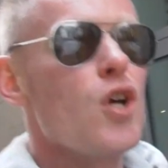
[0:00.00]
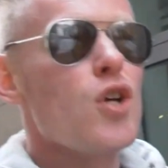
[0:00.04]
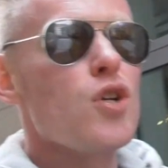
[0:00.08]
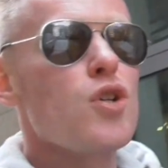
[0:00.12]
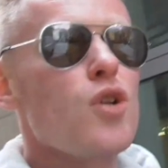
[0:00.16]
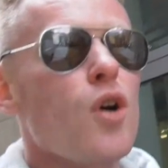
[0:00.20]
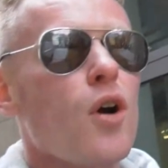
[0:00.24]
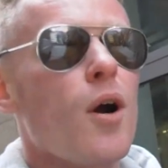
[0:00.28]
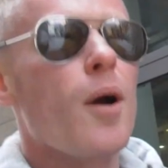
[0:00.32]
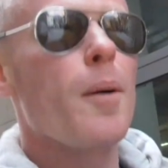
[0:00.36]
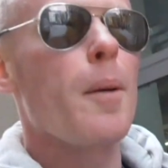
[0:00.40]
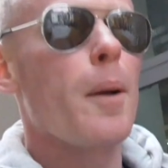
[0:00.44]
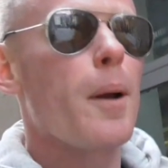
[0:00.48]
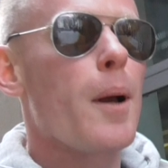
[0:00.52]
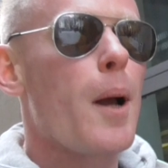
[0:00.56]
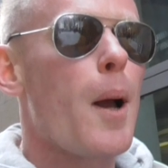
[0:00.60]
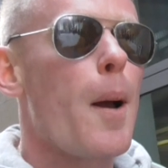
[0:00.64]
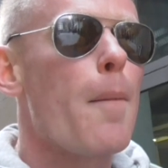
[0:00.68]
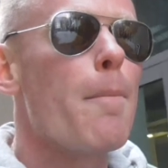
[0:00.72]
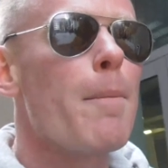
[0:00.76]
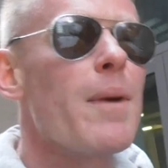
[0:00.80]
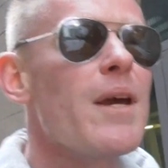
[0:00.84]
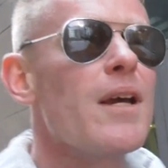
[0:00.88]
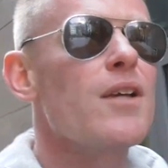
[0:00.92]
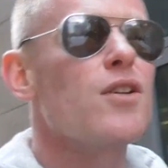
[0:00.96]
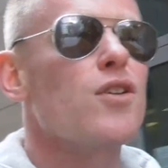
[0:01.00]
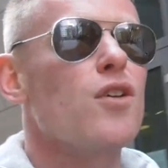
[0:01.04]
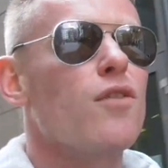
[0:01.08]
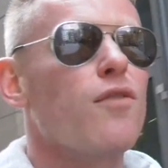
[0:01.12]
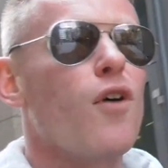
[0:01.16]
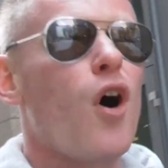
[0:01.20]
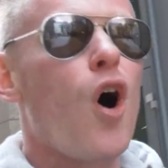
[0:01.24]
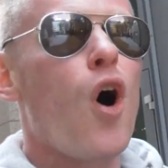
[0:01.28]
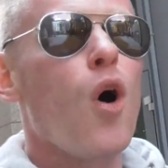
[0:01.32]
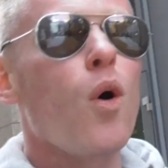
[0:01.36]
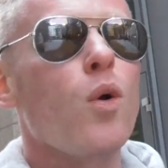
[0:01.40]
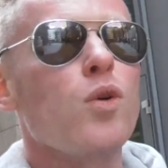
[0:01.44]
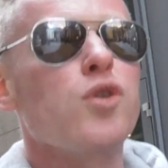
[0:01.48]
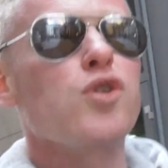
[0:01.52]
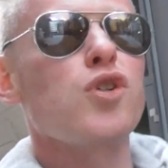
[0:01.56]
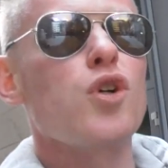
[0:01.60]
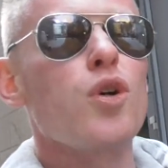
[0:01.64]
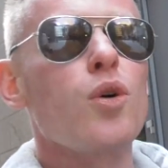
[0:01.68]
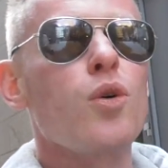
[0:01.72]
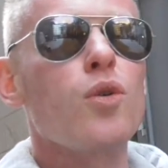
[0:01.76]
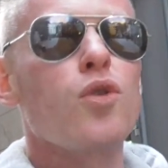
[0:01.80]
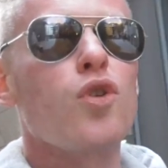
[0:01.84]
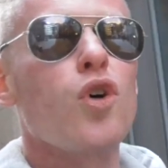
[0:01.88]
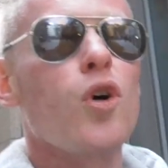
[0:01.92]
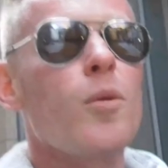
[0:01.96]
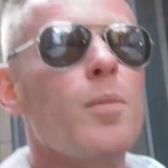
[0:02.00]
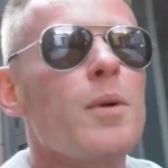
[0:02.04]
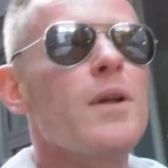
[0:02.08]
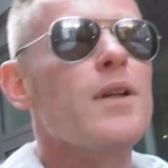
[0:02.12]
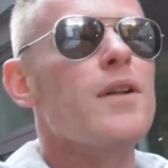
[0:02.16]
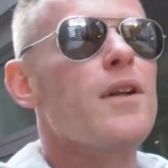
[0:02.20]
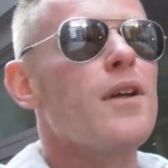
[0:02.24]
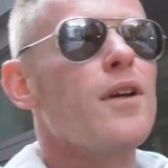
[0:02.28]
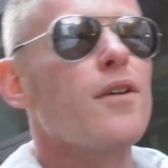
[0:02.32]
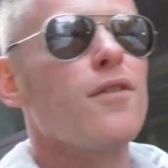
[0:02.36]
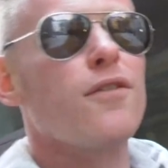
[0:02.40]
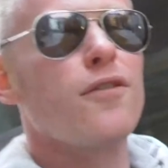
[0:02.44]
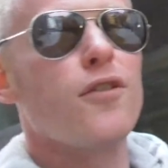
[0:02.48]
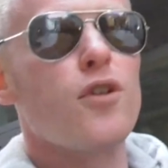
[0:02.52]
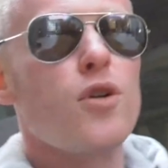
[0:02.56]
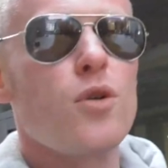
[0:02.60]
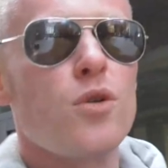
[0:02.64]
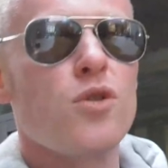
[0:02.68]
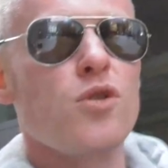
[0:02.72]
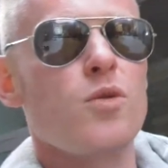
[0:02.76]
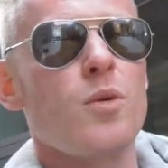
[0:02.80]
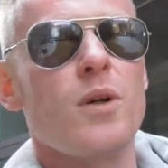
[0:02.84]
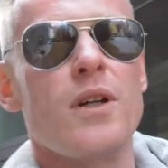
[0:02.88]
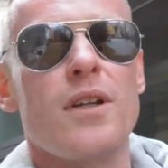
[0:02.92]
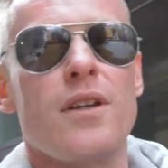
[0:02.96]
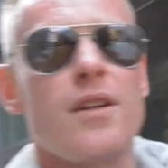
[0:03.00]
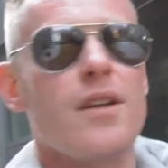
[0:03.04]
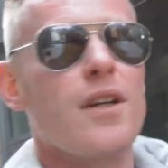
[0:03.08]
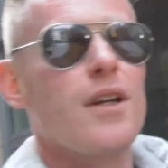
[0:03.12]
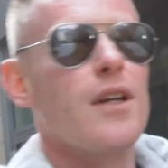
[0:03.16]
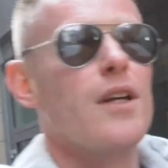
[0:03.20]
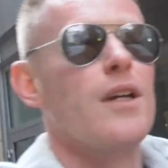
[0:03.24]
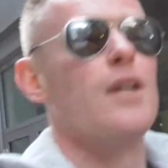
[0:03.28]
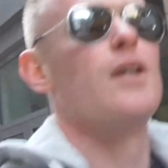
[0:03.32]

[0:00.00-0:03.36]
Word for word: sort of a mix of old school Dublin fused with,